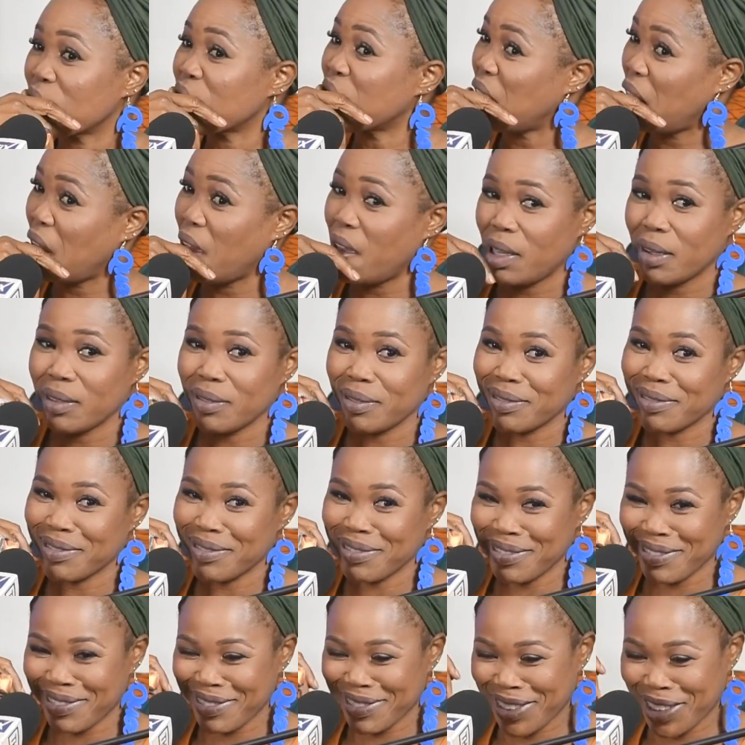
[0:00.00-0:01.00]
Yeah.
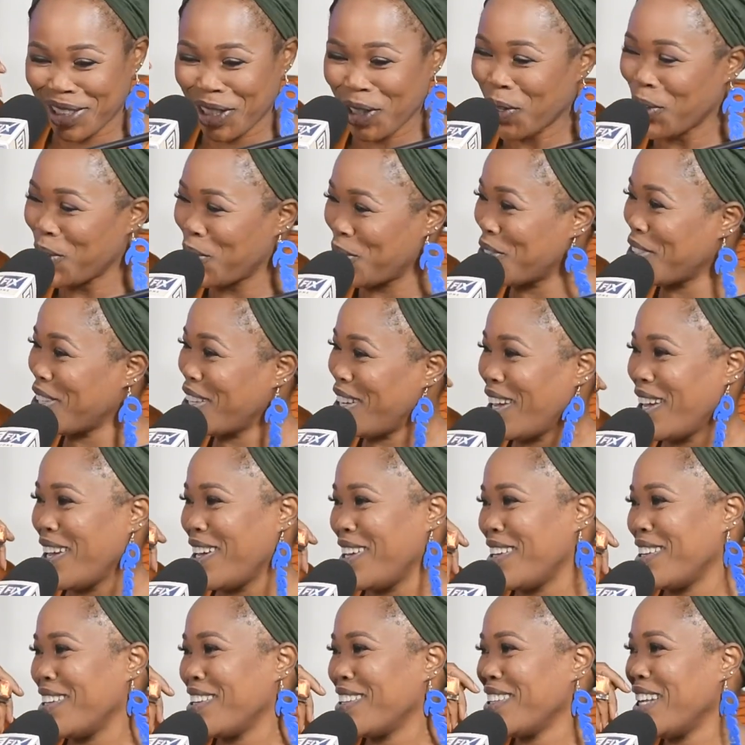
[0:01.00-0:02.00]
So,
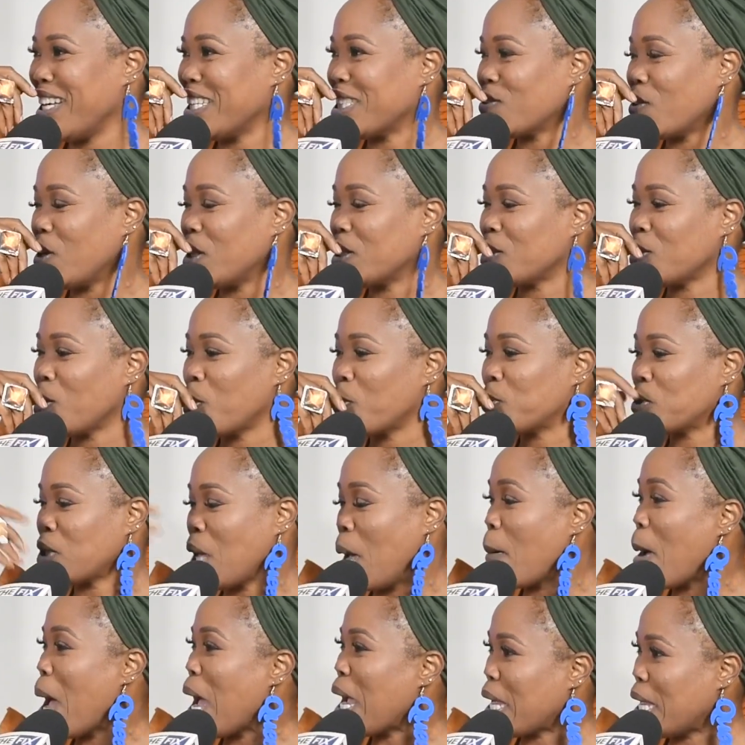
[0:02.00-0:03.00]
yeah, that's what's up. So
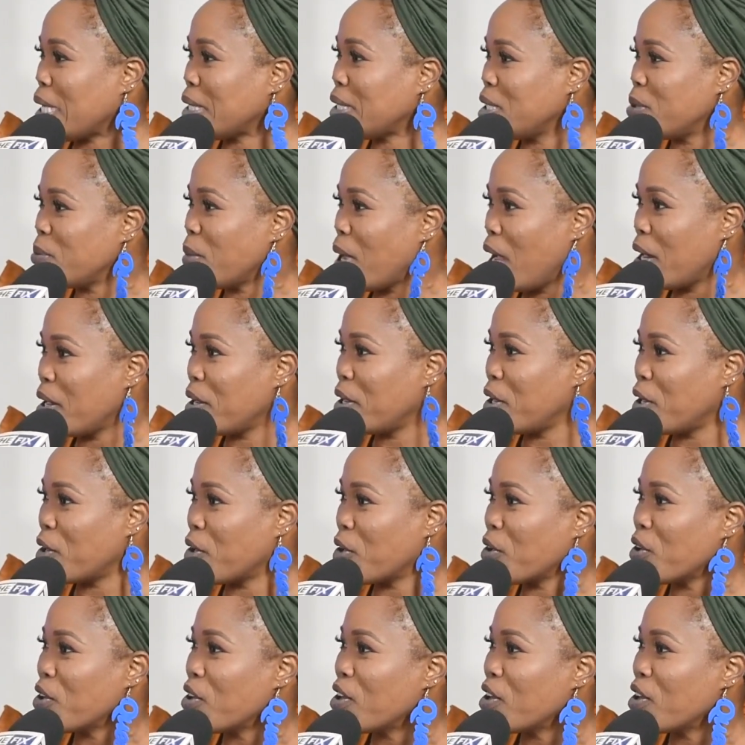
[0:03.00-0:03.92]
I'm getting back there